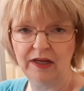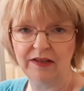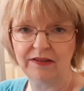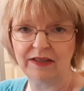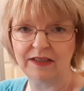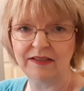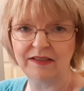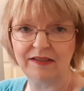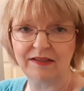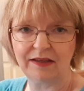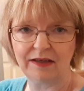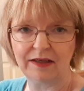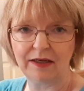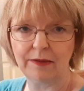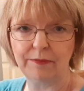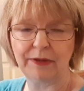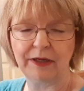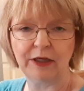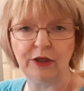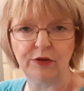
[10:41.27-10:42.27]
They set
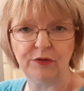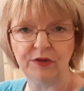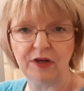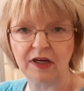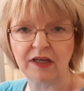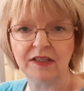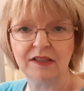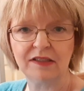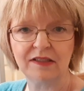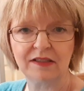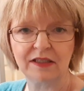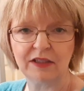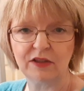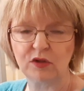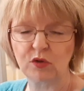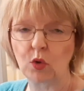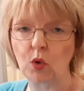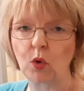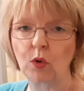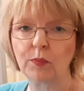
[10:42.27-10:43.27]
up a United States
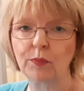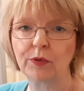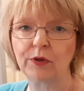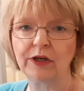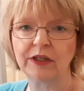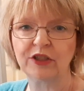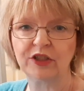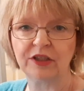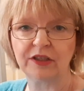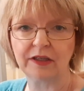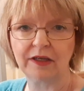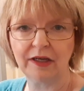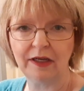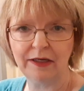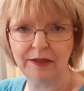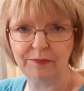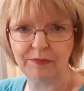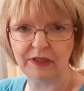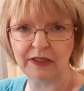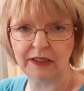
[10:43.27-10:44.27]
Corporation
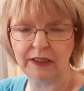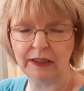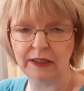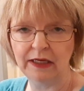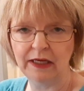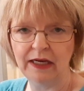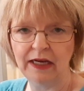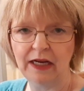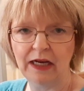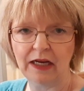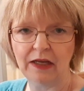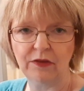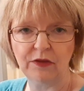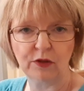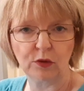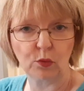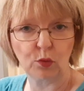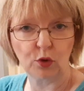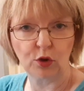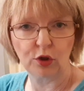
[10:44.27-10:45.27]
Company, and
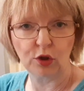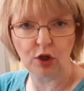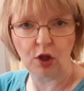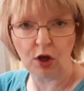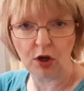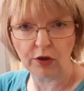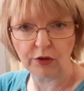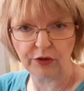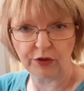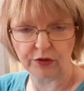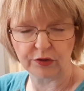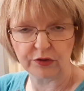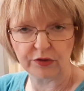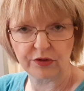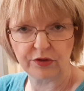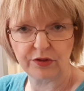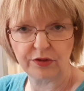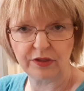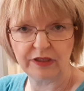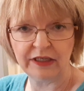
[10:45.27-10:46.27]
there were
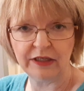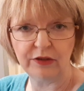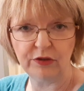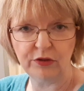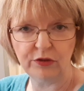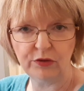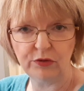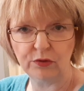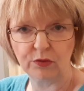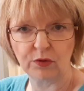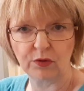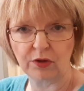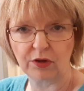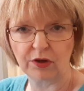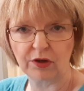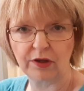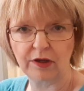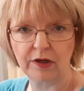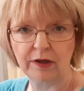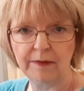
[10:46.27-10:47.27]
lawyers in New
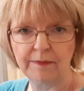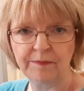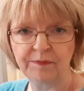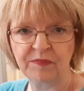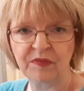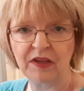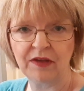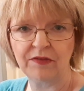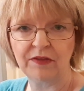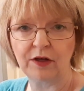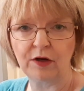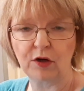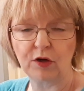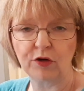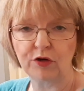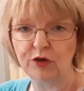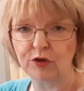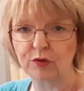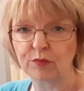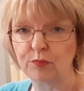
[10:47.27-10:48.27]
York that are
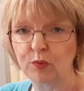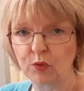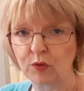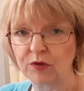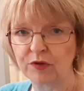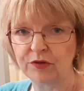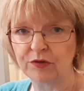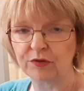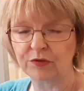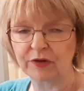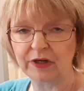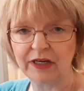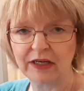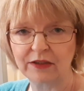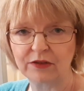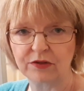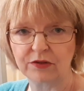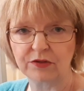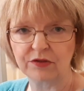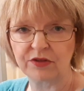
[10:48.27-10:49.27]
your board of
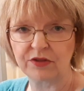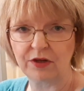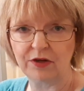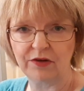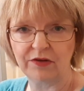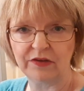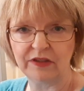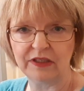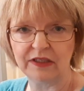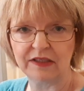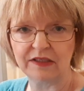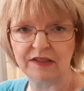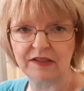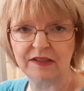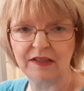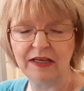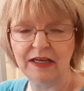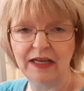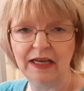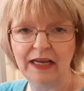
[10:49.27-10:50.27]
directors on this.